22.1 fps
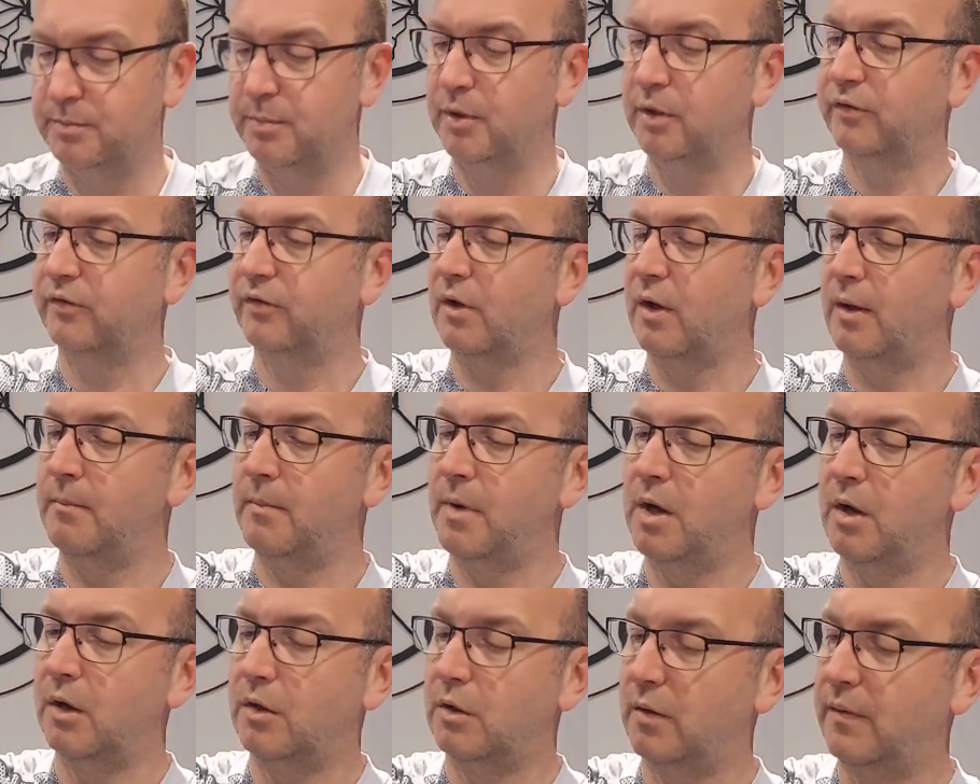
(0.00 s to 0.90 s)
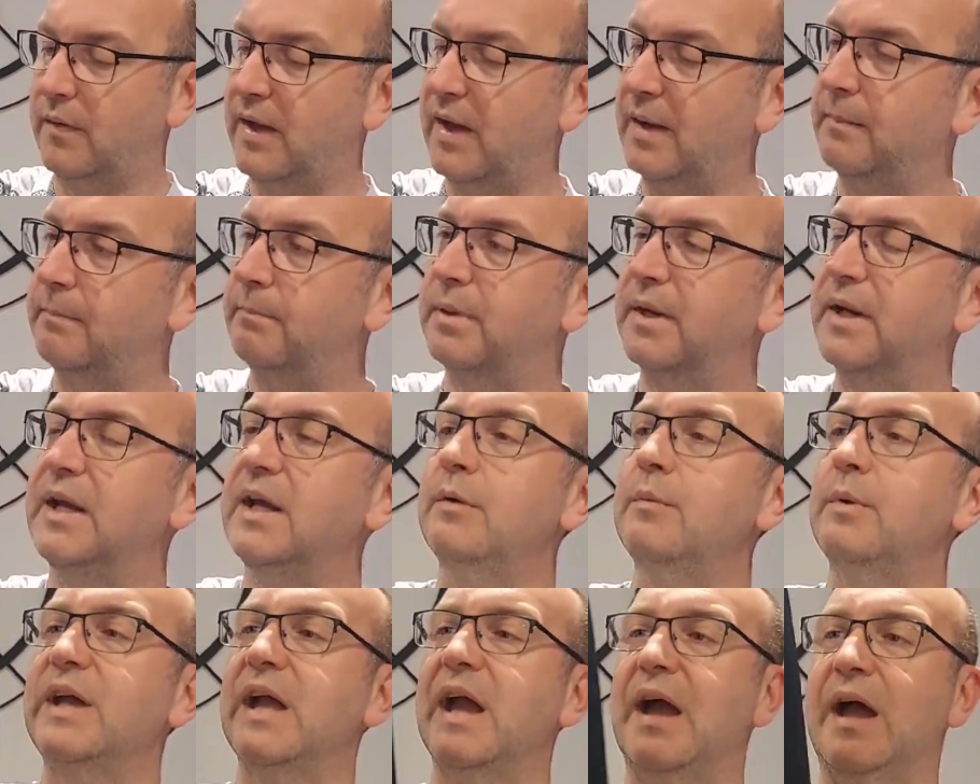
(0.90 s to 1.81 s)
to put a slight mark on that, but
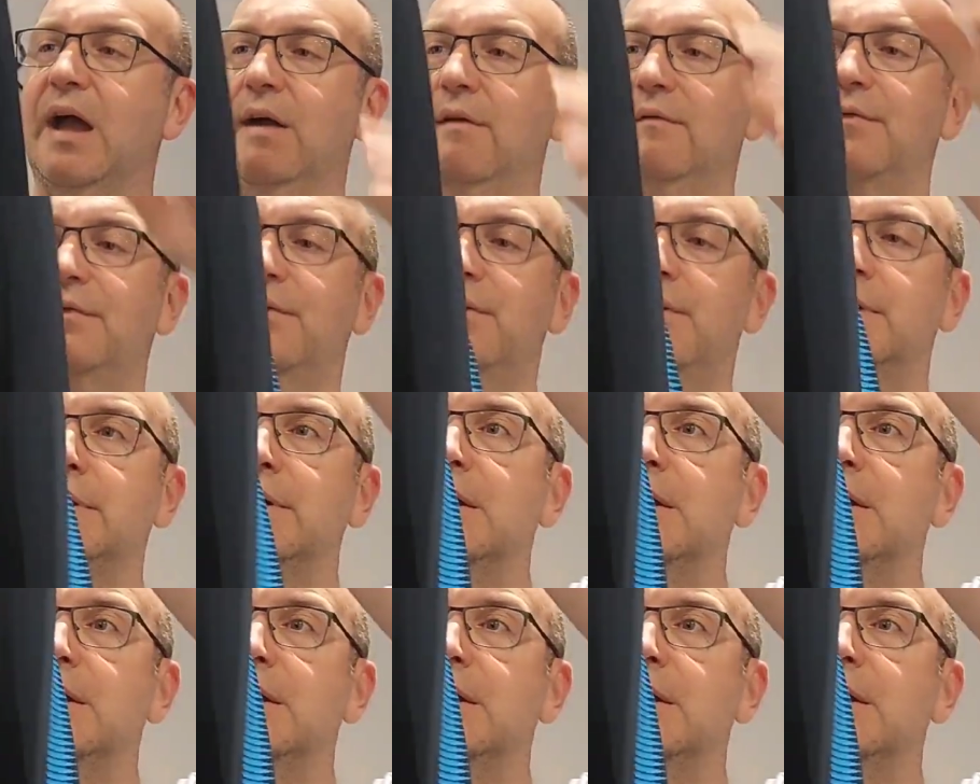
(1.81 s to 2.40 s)
here we have,